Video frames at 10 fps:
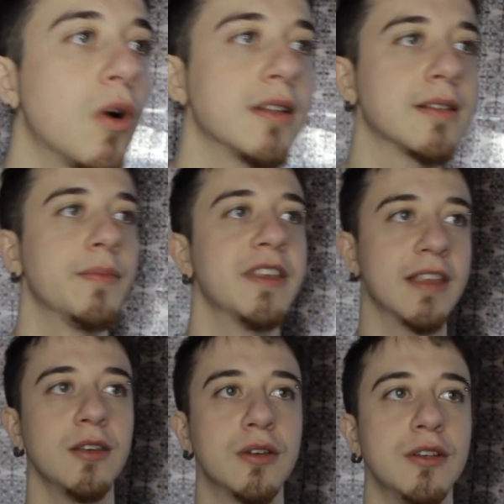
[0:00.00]
want something
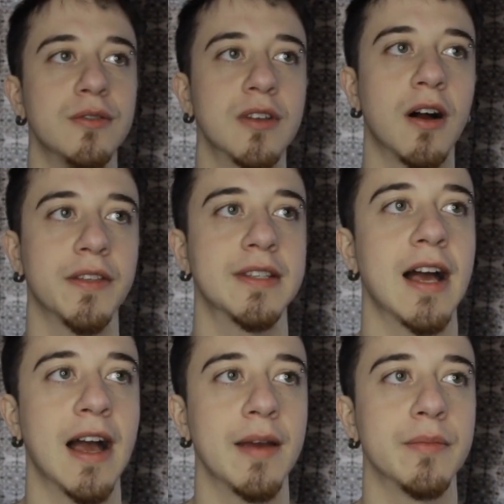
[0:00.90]
that you can use all the
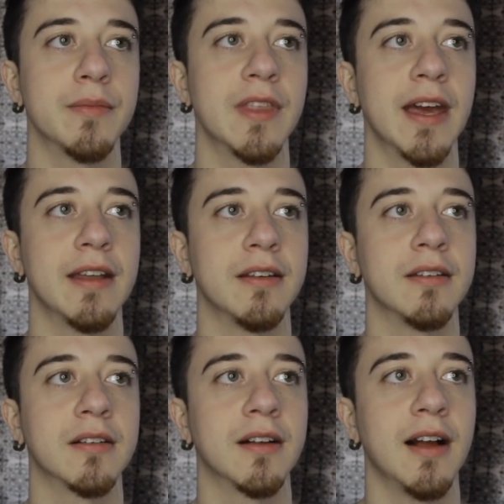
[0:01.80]
time,
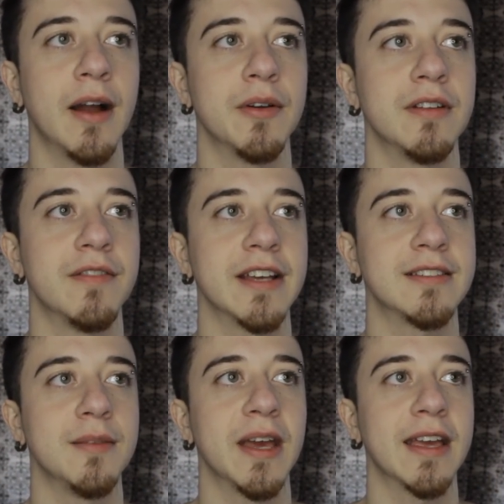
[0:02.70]
then I would
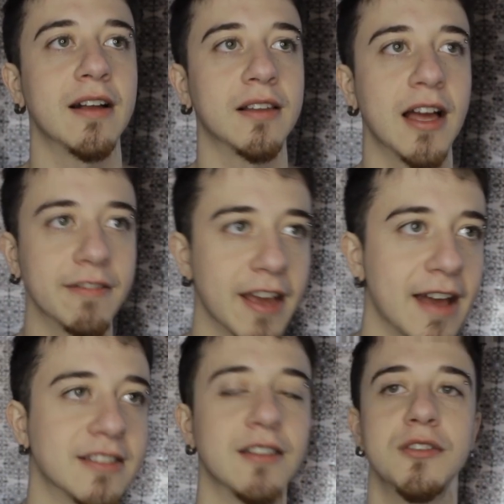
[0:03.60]
invest in making a life
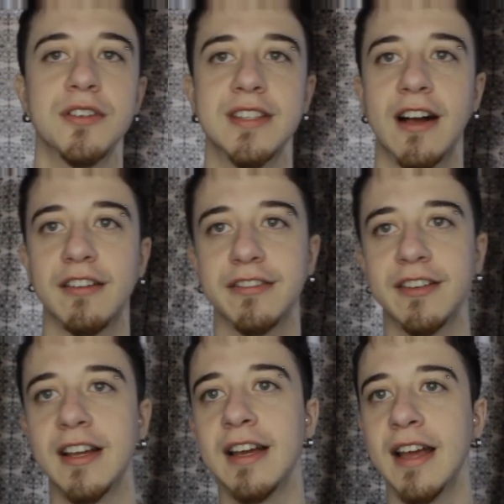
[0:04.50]
cast of
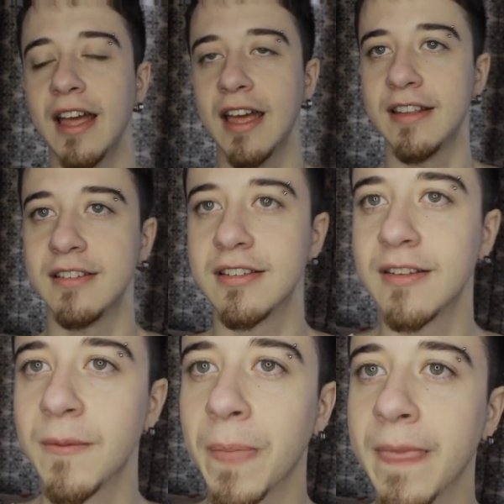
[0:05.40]
yourself and
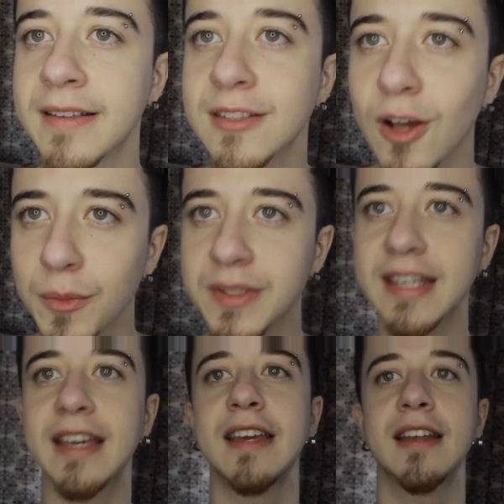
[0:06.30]

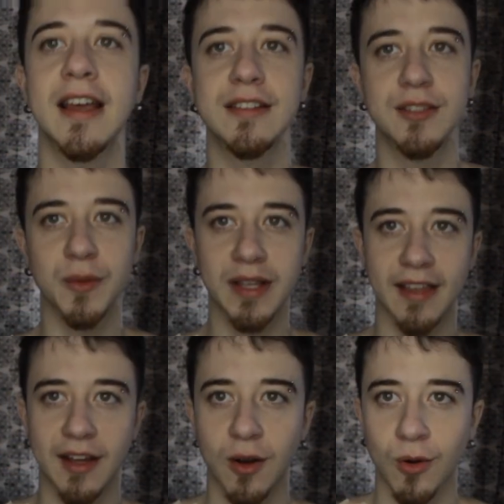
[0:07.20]
sculpting it and doing
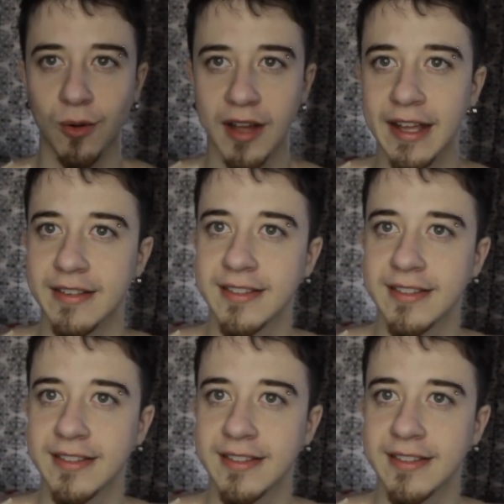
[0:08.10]
like a whole kind of